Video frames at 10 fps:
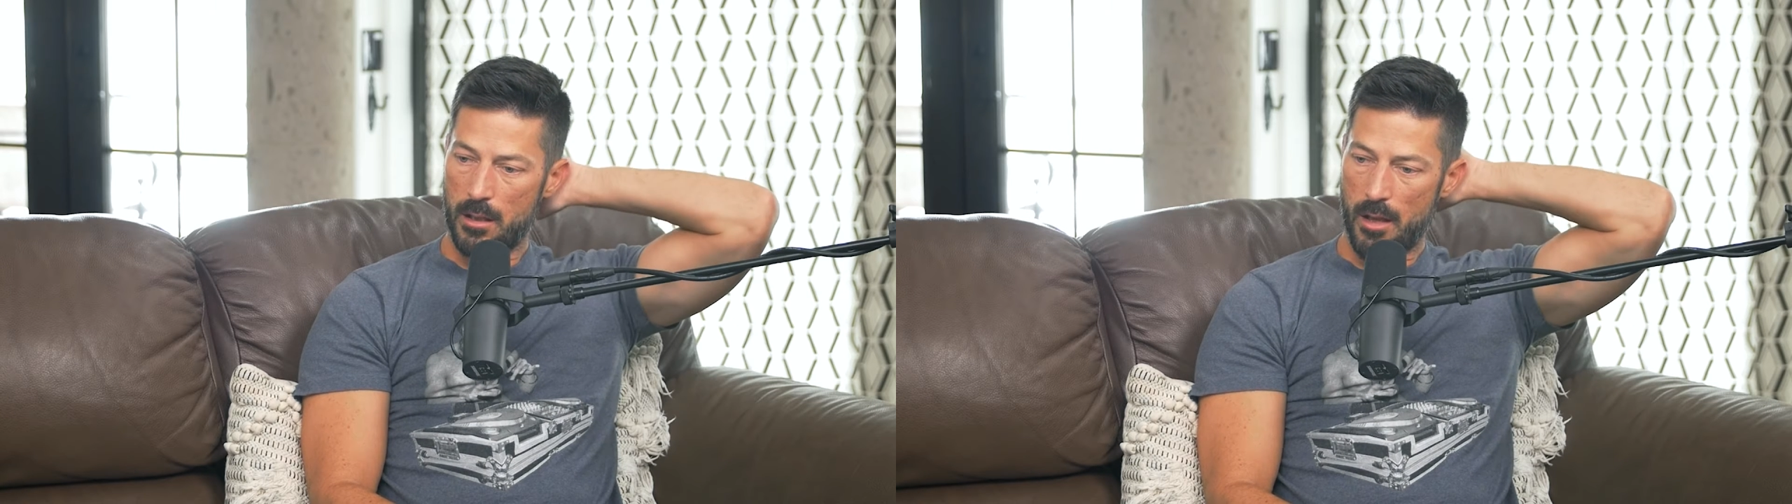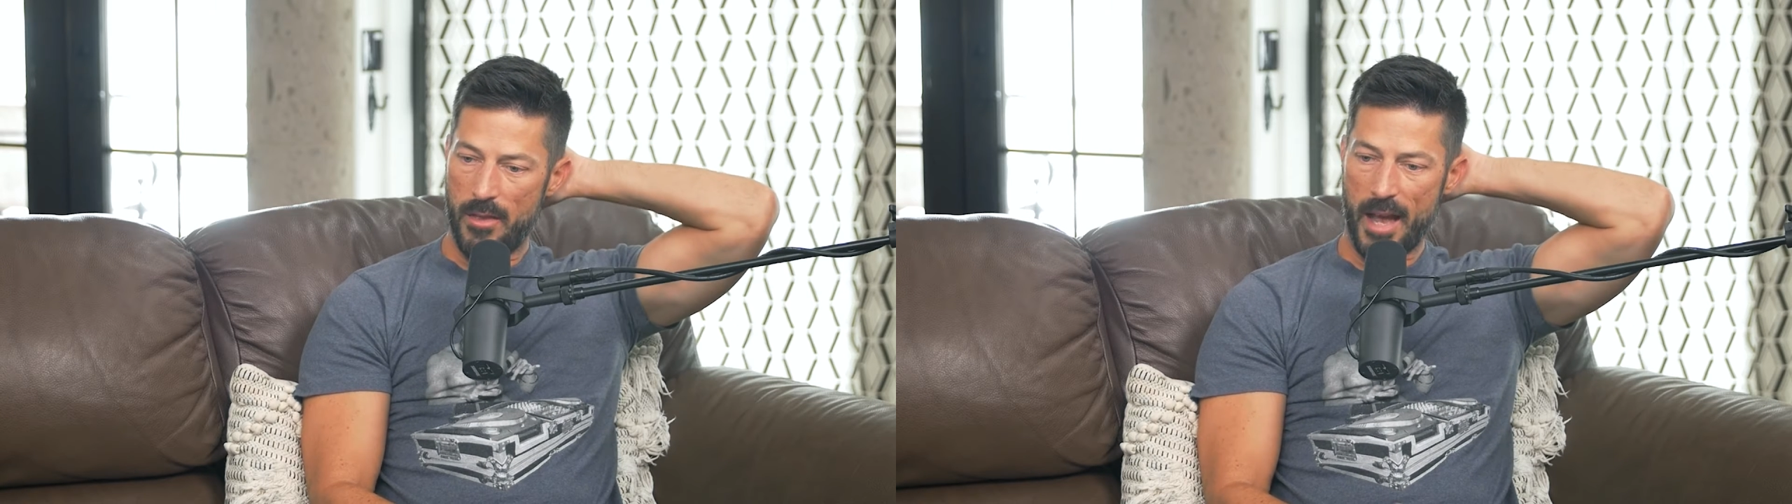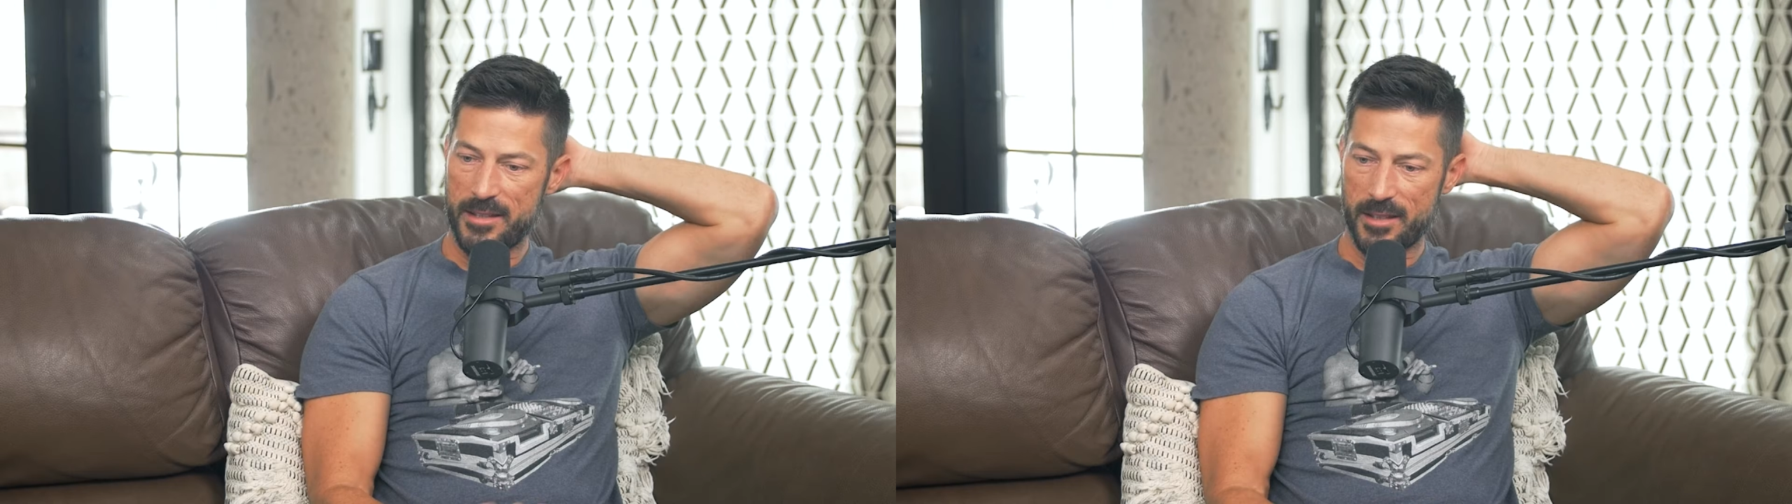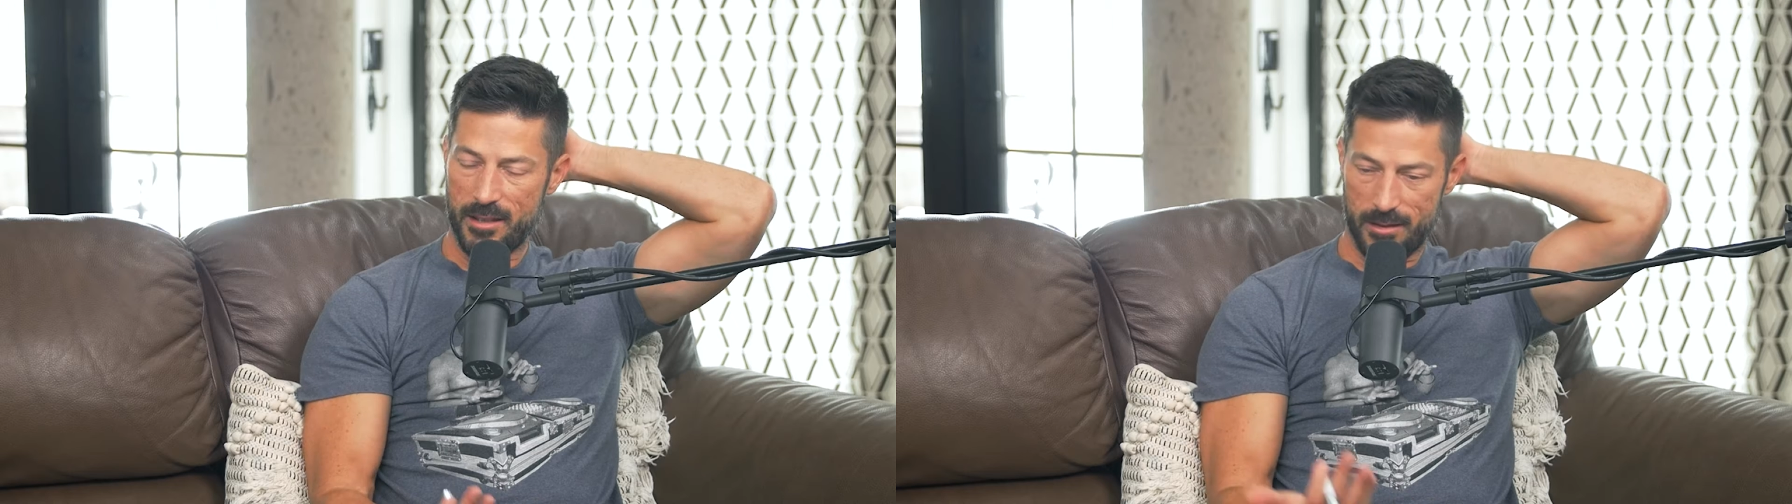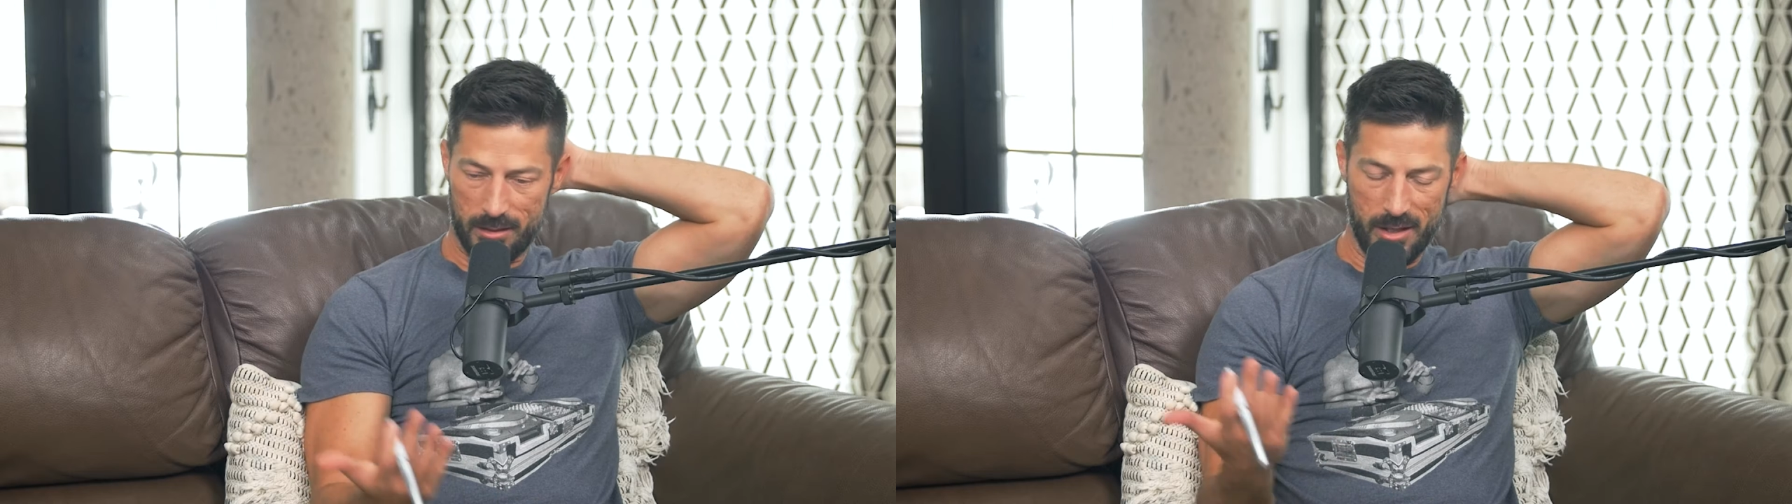That's
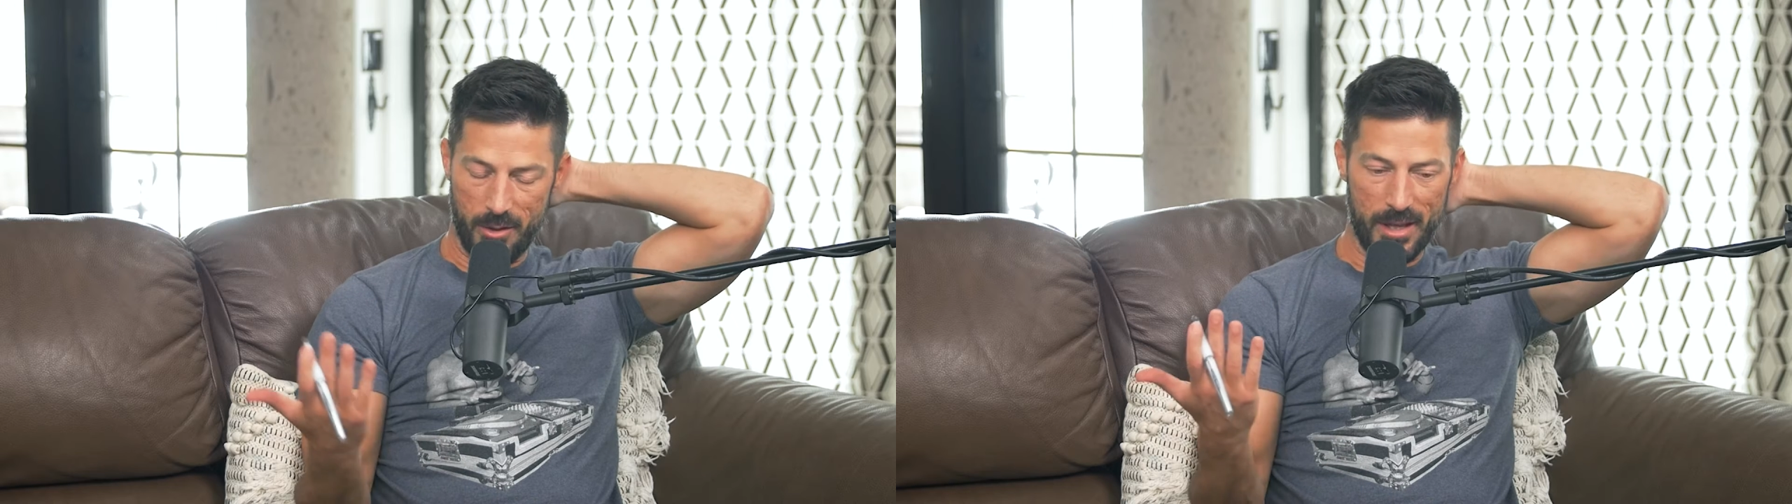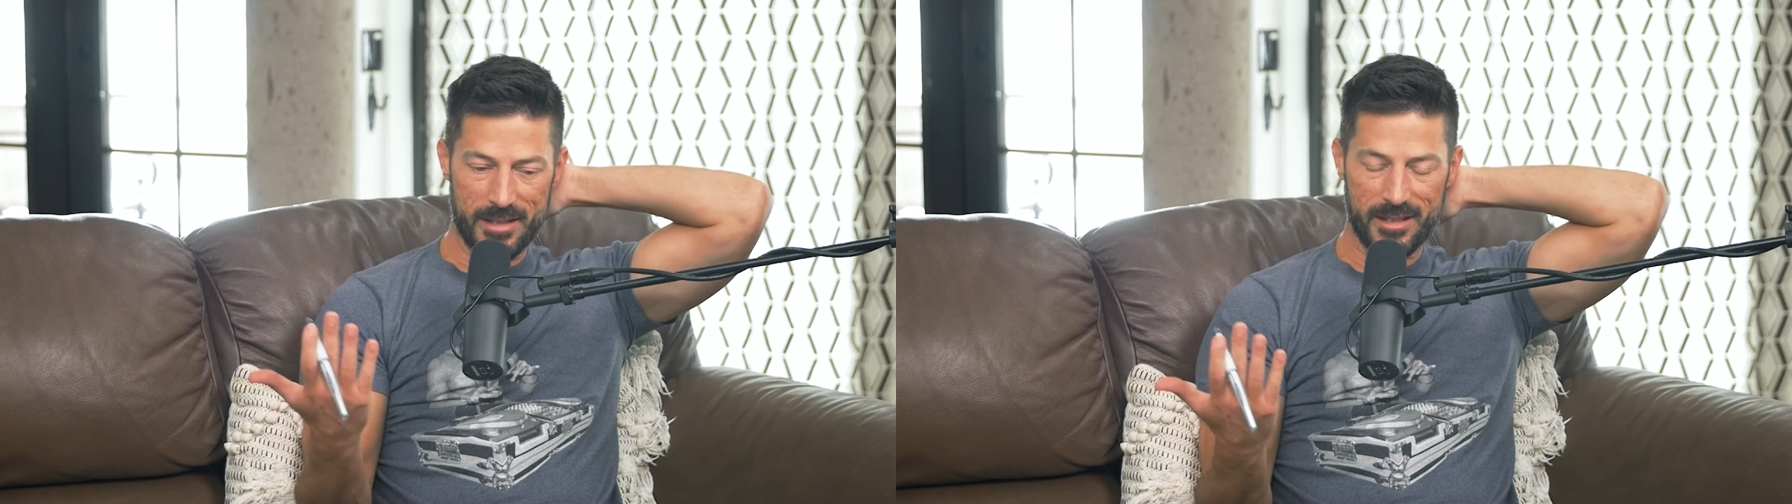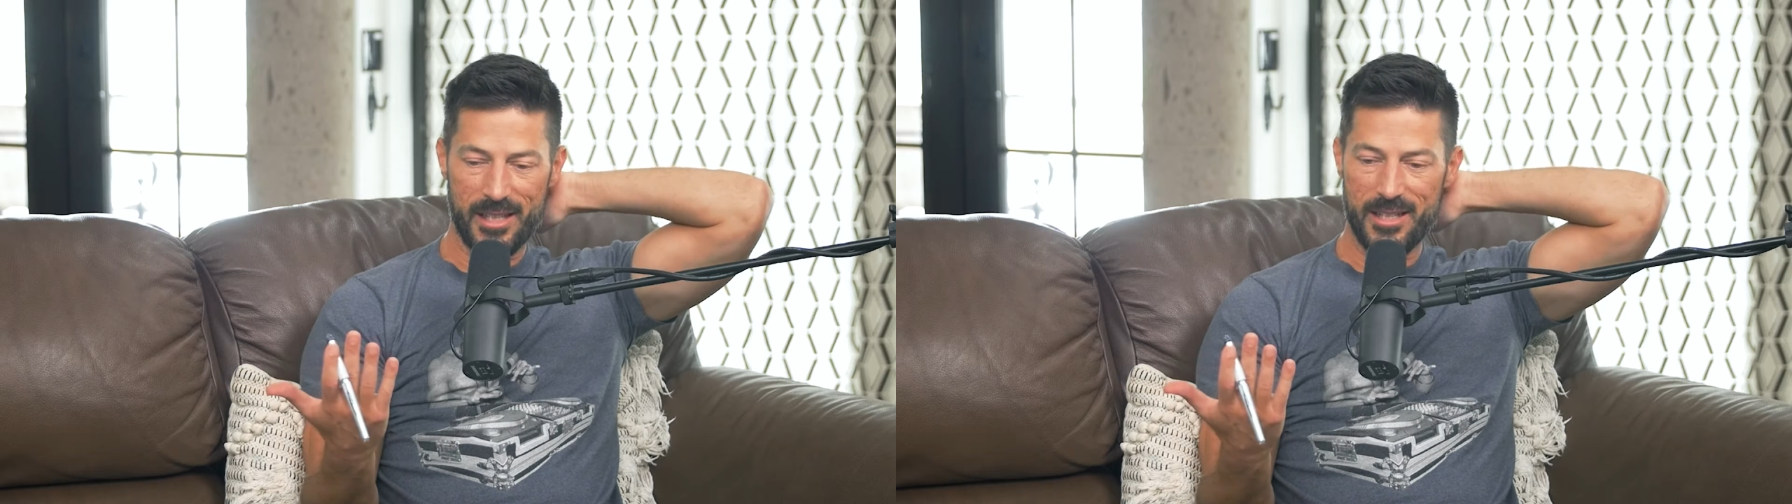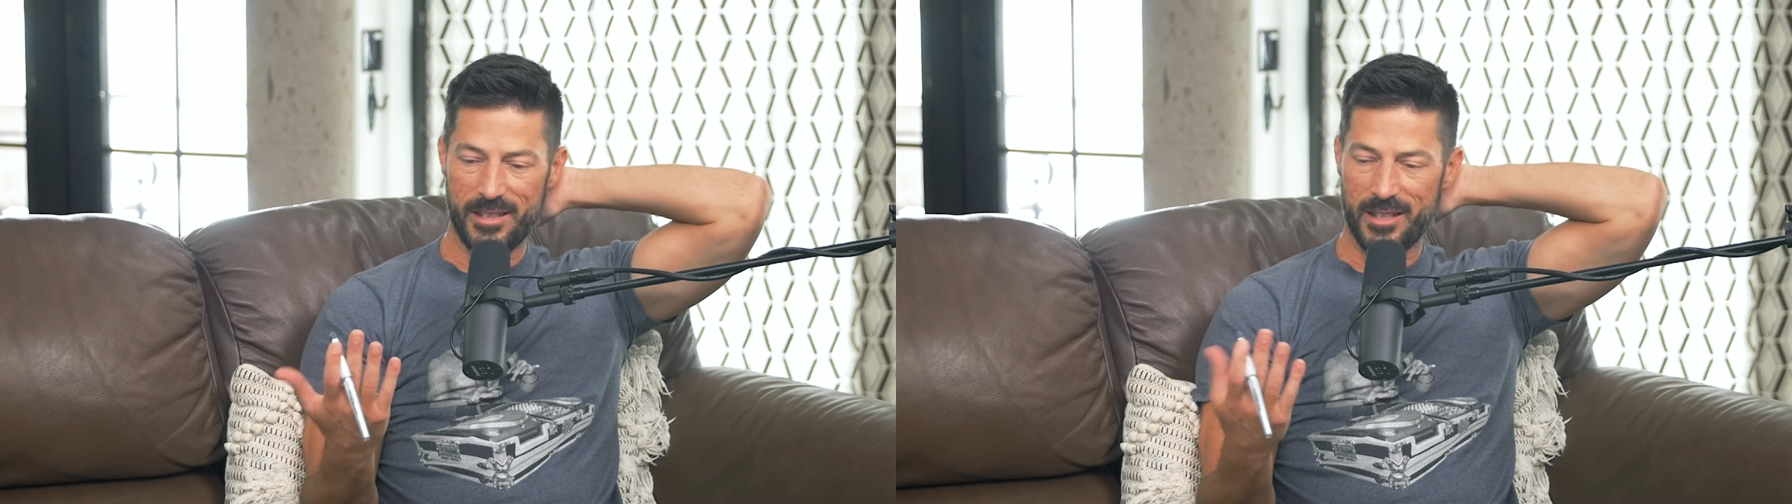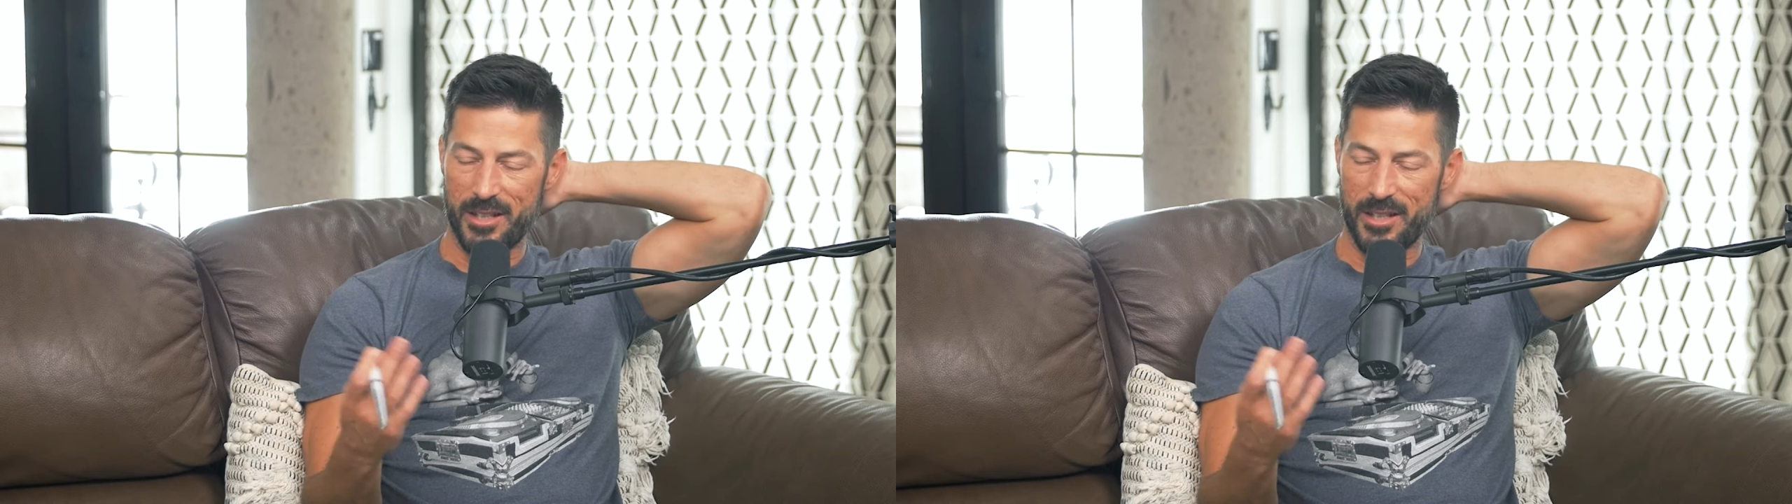easy